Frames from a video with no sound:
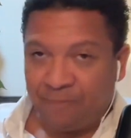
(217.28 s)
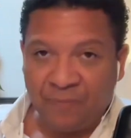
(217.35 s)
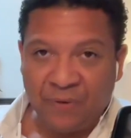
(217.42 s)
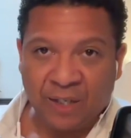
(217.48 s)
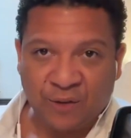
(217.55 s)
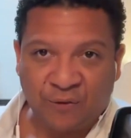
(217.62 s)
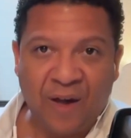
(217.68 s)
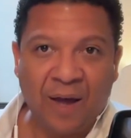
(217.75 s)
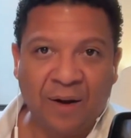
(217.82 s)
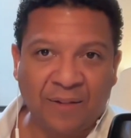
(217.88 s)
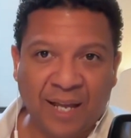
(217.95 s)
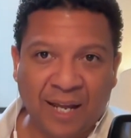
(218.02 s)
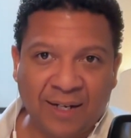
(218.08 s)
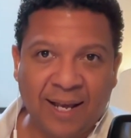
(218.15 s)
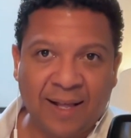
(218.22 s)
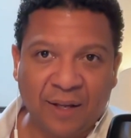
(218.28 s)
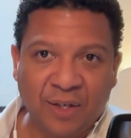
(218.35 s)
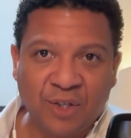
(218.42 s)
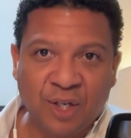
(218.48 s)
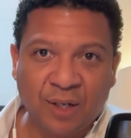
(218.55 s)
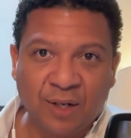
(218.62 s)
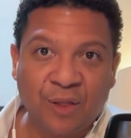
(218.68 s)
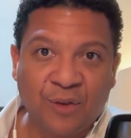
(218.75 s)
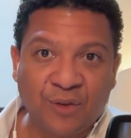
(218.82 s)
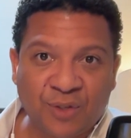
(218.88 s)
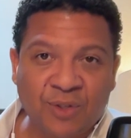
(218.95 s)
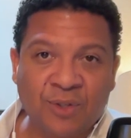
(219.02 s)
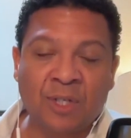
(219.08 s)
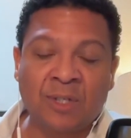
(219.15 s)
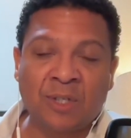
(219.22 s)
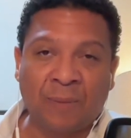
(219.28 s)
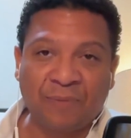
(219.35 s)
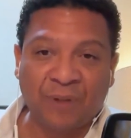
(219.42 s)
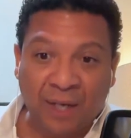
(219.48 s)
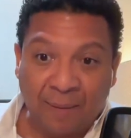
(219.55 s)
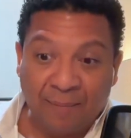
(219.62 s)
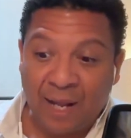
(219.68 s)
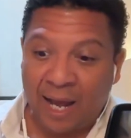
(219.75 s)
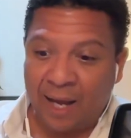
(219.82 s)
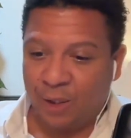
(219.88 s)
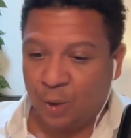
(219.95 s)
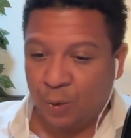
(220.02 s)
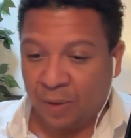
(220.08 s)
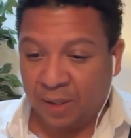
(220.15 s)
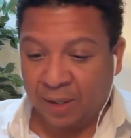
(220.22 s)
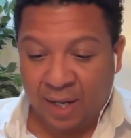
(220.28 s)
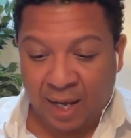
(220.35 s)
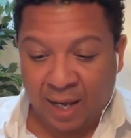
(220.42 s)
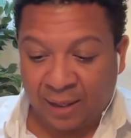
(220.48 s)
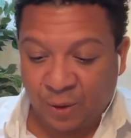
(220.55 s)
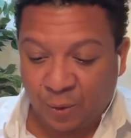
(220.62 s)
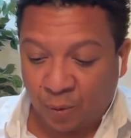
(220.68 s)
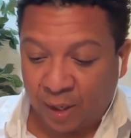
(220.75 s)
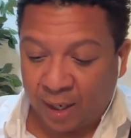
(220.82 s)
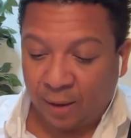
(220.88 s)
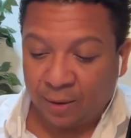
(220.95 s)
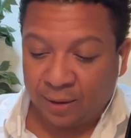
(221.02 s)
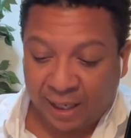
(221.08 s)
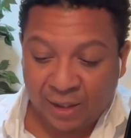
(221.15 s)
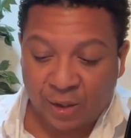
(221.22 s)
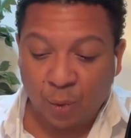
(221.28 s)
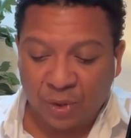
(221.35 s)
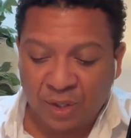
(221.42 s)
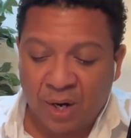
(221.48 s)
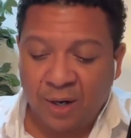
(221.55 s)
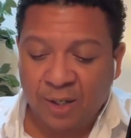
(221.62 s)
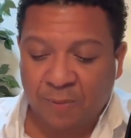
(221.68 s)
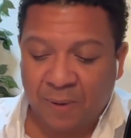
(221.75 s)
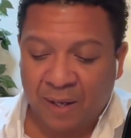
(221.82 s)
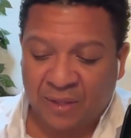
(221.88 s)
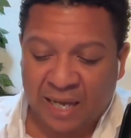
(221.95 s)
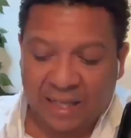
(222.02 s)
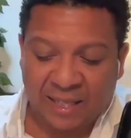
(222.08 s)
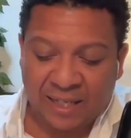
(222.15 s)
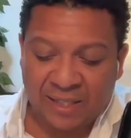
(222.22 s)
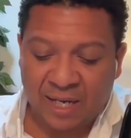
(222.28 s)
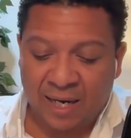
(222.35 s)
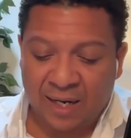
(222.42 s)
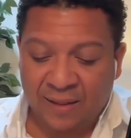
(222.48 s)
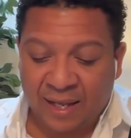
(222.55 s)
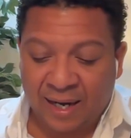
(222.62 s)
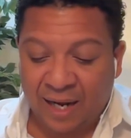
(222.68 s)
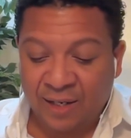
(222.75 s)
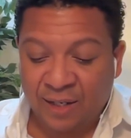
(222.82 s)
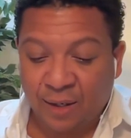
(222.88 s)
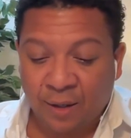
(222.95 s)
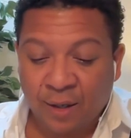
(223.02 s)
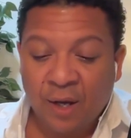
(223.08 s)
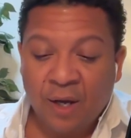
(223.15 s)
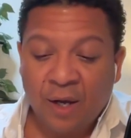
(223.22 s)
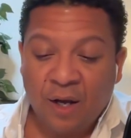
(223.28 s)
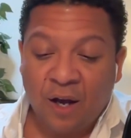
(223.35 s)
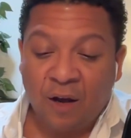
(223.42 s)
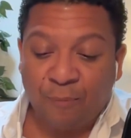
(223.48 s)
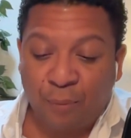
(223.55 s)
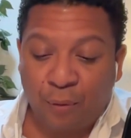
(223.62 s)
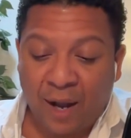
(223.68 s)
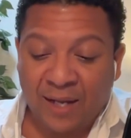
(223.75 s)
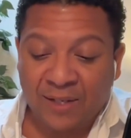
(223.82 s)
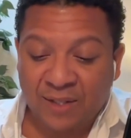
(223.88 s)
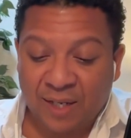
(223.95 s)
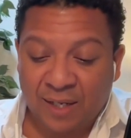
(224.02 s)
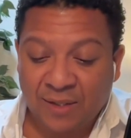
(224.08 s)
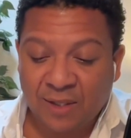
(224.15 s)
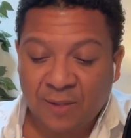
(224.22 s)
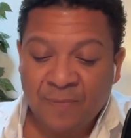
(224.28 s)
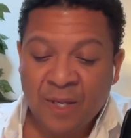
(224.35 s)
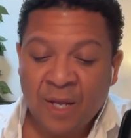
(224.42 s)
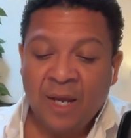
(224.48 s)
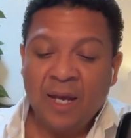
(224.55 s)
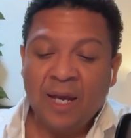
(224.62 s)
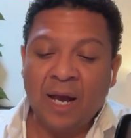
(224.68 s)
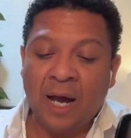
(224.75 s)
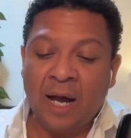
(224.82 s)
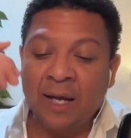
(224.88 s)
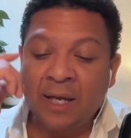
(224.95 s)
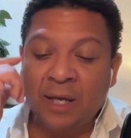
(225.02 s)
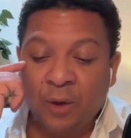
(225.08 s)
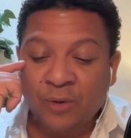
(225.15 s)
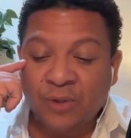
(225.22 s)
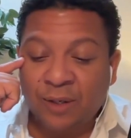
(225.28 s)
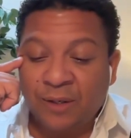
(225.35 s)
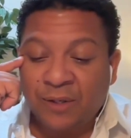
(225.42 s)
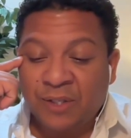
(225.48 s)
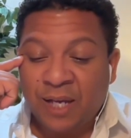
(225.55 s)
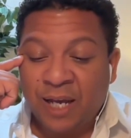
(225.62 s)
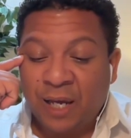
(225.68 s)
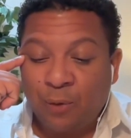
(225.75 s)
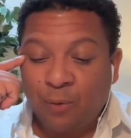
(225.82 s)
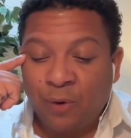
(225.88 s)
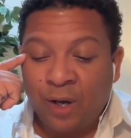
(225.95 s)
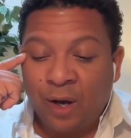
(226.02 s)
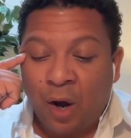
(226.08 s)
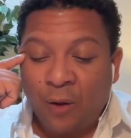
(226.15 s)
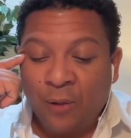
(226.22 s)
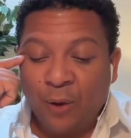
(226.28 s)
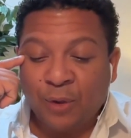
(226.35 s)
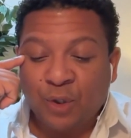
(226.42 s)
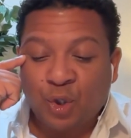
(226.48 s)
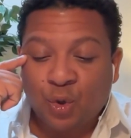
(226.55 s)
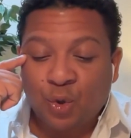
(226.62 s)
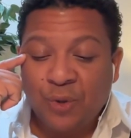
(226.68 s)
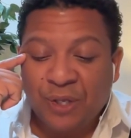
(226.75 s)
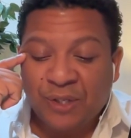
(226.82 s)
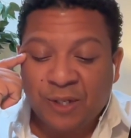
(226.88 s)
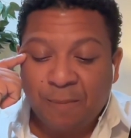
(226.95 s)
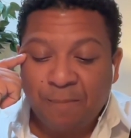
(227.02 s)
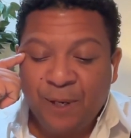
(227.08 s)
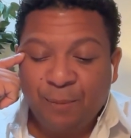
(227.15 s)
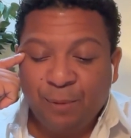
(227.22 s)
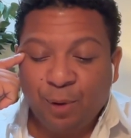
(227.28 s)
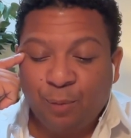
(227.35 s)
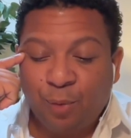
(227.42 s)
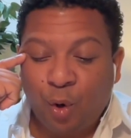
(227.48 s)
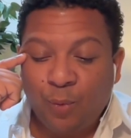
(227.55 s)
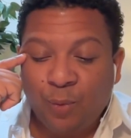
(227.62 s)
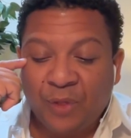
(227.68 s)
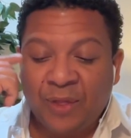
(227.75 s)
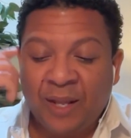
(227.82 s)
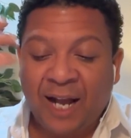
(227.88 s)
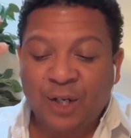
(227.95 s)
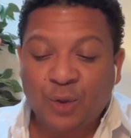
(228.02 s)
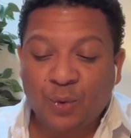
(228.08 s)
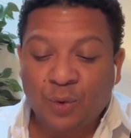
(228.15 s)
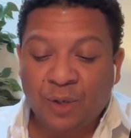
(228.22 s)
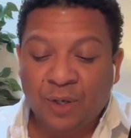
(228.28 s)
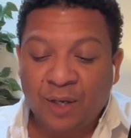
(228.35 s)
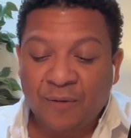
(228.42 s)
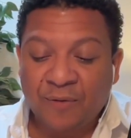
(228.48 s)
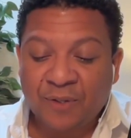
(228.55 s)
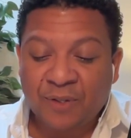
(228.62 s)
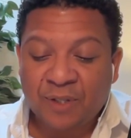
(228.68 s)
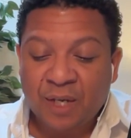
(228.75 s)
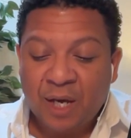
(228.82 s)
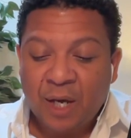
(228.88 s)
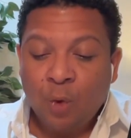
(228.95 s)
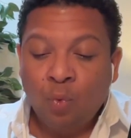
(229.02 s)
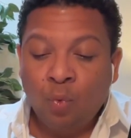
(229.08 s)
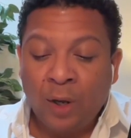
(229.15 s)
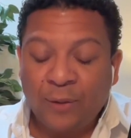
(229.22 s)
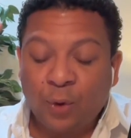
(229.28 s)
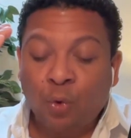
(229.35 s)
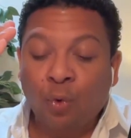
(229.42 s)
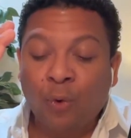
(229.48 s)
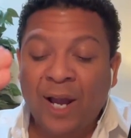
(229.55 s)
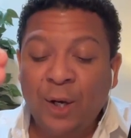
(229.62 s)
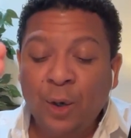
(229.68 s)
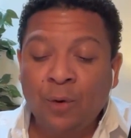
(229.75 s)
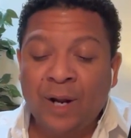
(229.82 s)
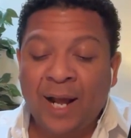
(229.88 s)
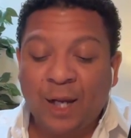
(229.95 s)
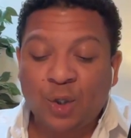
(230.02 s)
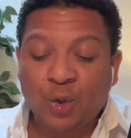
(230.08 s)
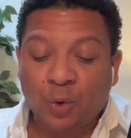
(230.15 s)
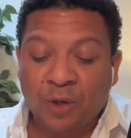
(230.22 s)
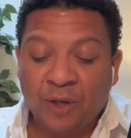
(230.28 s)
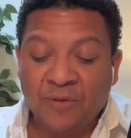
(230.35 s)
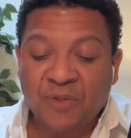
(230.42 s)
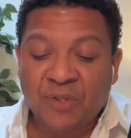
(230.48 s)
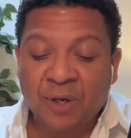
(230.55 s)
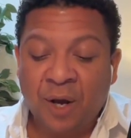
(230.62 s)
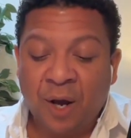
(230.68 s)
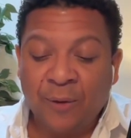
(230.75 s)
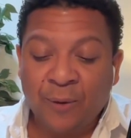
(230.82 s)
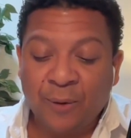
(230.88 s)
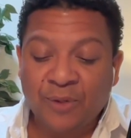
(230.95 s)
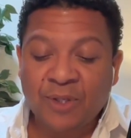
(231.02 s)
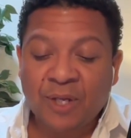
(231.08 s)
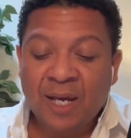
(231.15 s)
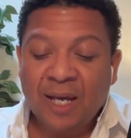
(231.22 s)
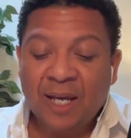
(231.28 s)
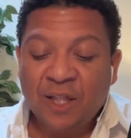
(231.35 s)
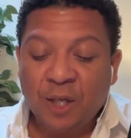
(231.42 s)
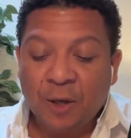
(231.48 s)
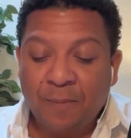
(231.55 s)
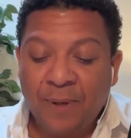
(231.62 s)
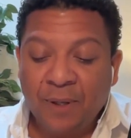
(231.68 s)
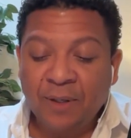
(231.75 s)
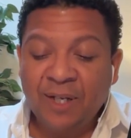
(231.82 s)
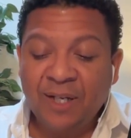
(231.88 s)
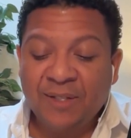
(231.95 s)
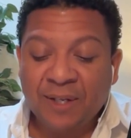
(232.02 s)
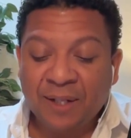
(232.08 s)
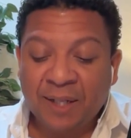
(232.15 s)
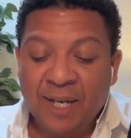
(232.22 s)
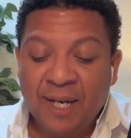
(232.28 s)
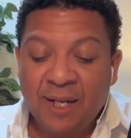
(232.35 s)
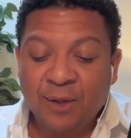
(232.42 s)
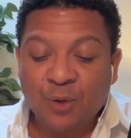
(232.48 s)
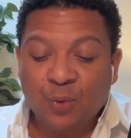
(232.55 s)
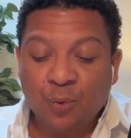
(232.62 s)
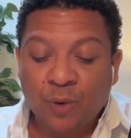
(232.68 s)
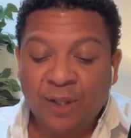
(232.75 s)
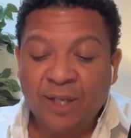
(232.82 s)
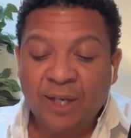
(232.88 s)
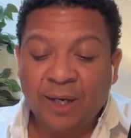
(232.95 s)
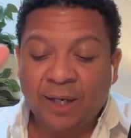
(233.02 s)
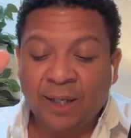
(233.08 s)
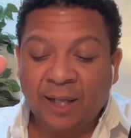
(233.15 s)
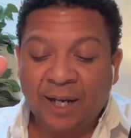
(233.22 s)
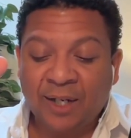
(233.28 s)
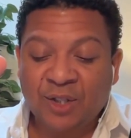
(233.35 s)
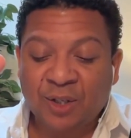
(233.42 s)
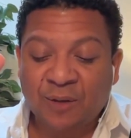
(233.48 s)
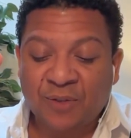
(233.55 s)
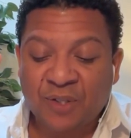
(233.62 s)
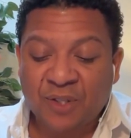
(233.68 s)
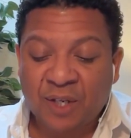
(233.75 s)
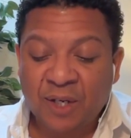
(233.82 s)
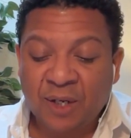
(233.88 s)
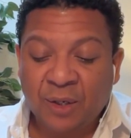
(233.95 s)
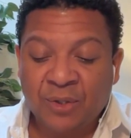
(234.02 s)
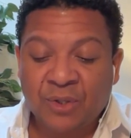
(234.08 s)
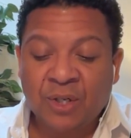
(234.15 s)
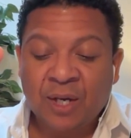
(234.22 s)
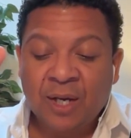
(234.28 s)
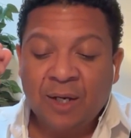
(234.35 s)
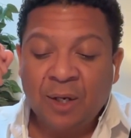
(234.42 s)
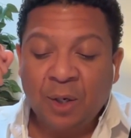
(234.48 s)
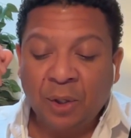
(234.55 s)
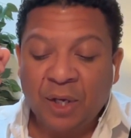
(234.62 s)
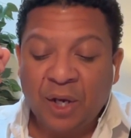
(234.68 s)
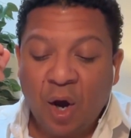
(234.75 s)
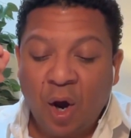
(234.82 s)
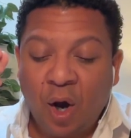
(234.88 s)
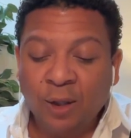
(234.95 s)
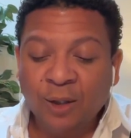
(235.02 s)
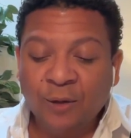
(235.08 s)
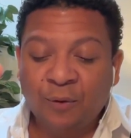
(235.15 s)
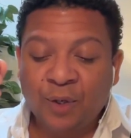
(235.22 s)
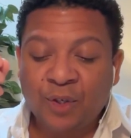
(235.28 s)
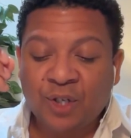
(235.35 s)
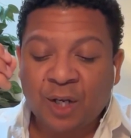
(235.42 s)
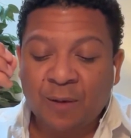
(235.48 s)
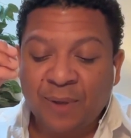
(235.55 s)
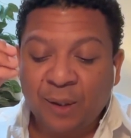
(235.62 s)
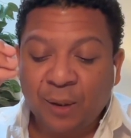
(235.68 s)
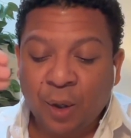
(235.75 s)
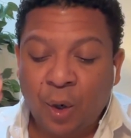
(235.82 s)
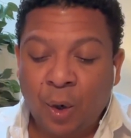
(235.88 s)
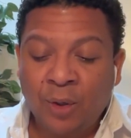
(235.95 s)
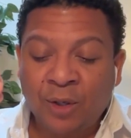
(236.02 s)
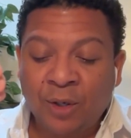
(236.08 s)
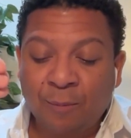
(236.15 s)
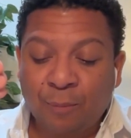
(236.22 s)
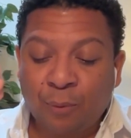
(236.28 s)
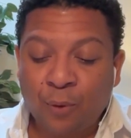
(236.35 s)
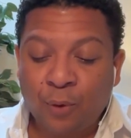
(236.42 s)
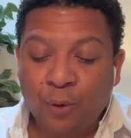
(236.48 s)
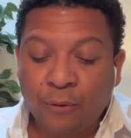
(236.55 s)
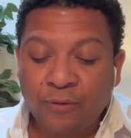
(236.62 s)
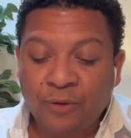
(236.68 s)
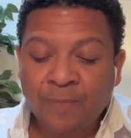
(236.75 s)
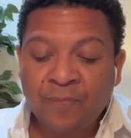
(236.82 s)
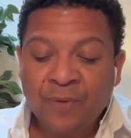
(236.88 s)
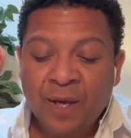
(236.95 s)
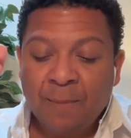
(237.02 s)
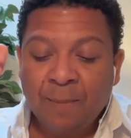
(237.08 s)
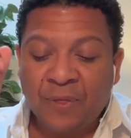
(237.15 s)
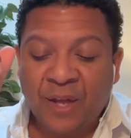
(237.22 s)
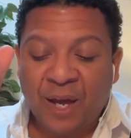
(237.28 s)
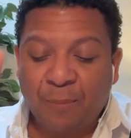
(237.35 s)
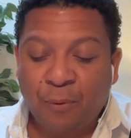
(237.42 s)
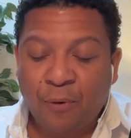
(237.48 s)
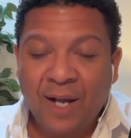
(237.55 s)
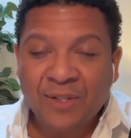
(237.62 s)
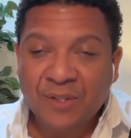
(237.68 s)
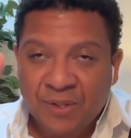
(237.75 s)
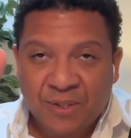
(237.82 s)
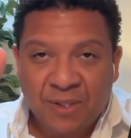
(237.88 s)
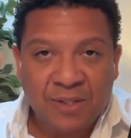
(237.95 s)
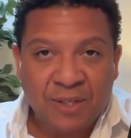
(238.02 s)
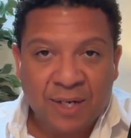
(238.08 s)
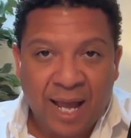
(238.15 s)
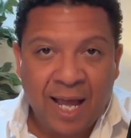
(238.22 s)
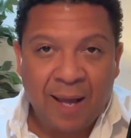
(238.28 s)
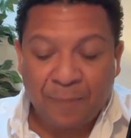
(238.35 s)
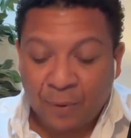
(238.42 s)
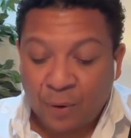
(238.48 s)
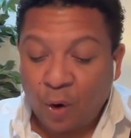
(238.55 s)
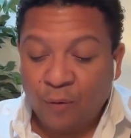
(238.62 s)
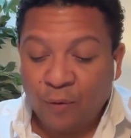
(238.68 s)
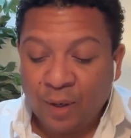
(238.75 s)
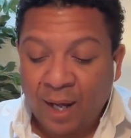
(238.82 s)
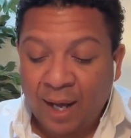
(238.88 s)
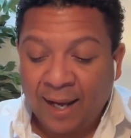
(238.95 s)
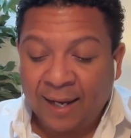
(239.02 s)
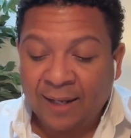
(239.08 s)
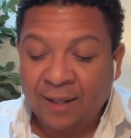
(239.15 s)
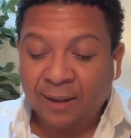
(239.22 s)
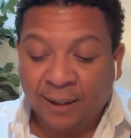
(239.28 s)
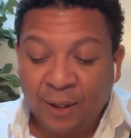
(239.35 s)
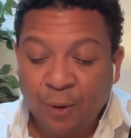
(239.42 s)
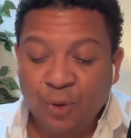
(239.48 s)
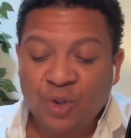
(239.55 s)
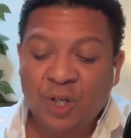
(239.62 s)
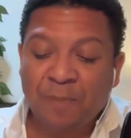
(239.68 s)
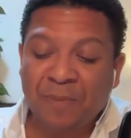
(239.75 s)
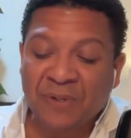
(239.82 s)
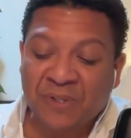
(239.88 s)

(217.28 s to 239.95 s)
it's found in that daily agenda, something I'm not doing as well. Okay, so he talks about that. That's kind of that idea of process. He goes on to say, although it's true that some people are born with natural gifts, with greater natural gifts than others, the ability to lead is really a collection of skills, nearly all of which can be learned and improved. But that process doesn't happen overnight. Leadership is